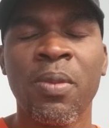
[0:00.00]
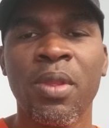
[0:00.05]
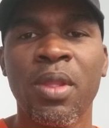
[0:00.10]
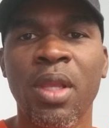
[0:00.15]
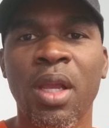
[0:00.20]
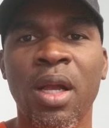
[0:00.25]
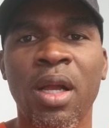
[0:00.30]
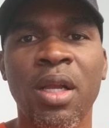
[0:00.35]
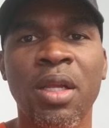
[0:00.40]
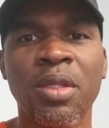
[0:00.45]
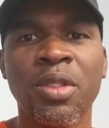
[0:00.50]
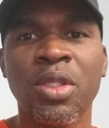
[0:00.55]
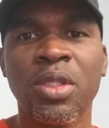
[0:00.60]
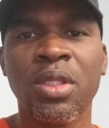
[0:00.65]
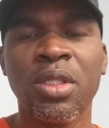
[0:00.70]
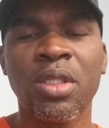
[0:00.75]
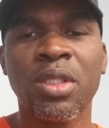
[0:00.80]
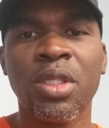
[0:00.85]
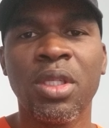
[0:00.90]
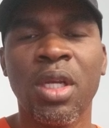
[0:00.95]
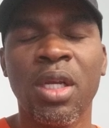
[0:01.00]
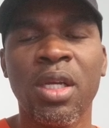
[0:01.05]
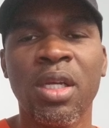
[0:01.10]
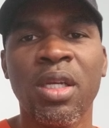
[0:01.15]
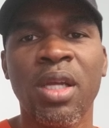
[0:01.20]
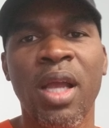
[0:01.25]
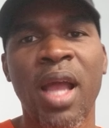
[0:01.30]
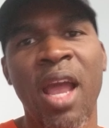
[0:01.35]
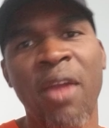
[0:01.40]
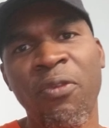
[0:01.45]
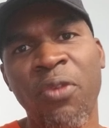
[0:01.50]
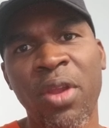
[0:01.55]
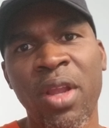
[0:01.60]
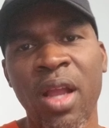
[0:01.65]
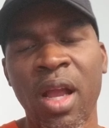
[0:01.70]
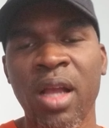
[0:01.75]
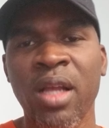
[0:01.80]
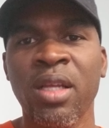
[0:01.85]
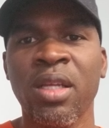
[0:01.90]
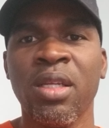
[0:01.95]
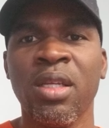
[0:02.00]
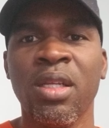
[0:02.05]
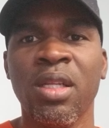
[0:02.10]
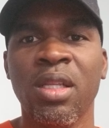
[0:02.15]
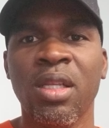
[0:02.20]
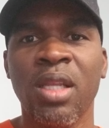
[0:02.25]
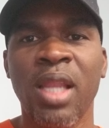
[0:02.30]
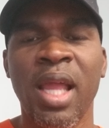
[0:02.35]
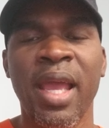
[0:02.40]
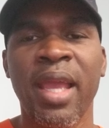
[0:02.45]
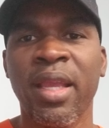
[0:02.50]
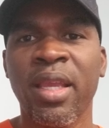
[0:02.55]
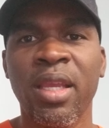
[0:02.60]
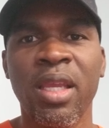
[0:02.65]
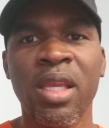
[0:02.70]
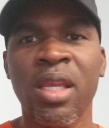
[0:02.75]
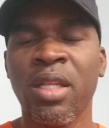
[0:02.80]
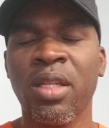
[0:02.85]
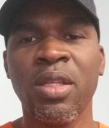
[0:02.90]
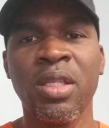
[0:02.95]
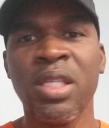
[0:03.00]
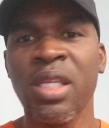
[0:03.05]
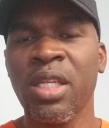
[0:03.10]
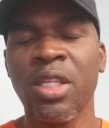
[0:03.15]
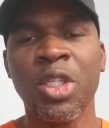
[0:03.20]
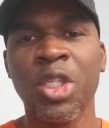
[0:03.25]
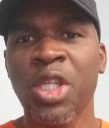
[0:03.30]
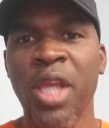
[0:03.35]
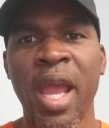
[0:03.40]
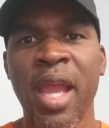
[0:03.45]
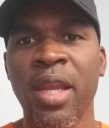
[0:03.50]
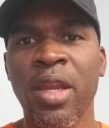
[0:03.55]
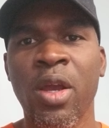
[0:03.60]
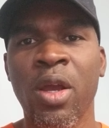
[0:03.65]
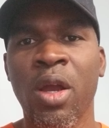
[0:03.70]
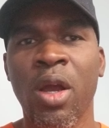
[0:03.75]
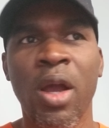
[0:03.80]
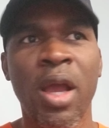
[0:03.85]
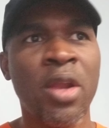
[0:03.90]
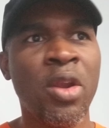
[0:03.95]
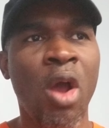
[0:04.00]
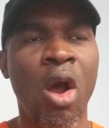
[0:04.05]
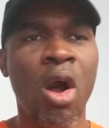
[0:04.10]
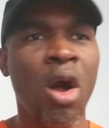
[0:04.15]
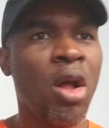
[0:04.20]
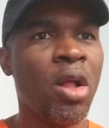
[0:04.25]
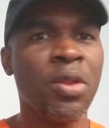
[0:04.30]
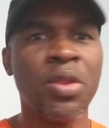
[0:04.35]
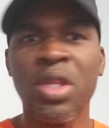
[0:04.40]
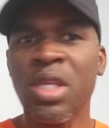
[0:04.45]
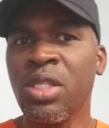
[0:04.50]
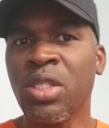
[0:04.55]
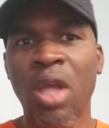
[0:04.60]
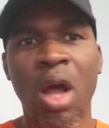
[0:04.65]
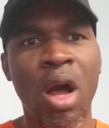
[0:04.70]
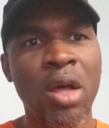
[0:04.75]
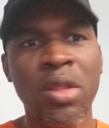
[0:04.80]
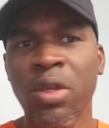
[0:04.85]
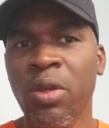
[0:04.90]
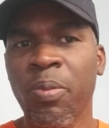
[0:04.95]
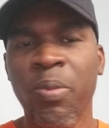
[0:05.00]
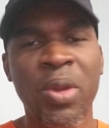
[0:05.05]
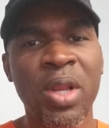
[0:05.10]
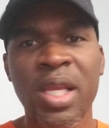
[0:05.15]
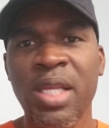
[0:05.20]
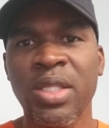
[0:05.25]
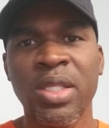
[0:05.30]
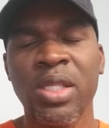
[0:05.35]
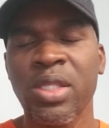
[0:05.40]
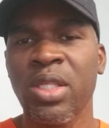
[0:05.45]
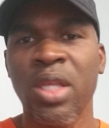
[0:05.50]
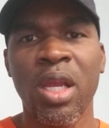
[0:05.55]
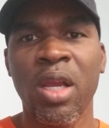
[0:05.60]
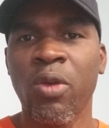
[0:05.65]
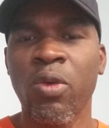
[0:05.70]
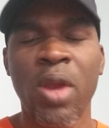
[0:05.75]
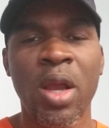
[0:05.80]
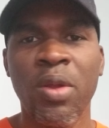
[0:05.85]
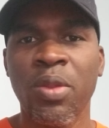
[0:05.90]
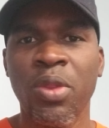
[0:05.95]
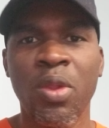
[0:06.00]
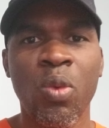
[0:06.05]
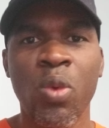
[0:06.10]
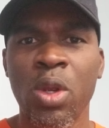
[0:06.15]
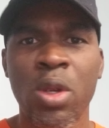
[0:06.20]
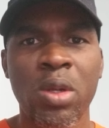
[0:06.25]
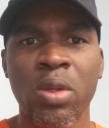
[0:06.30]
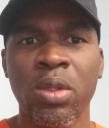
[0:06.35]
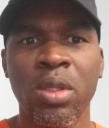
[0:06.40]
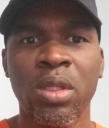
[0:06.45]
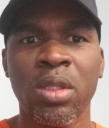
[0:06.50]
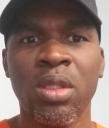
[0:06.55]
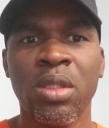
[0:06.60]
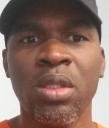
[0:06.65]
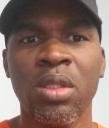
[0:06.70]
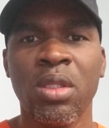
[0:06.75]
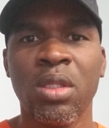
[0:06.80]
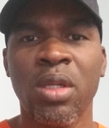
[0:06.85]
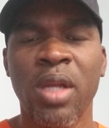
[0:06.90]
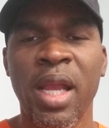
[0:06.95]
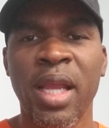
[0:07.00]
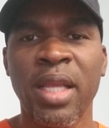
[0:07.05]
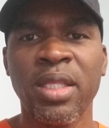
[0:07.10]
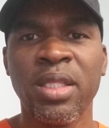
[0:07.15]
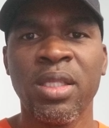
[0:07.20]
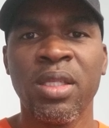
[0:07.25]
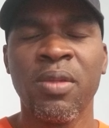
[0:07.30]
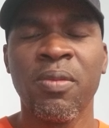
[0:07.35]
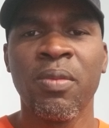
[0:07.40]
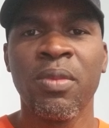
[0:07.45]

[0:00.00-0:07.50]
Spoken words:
Africa like it did China and all these other places around the world, right?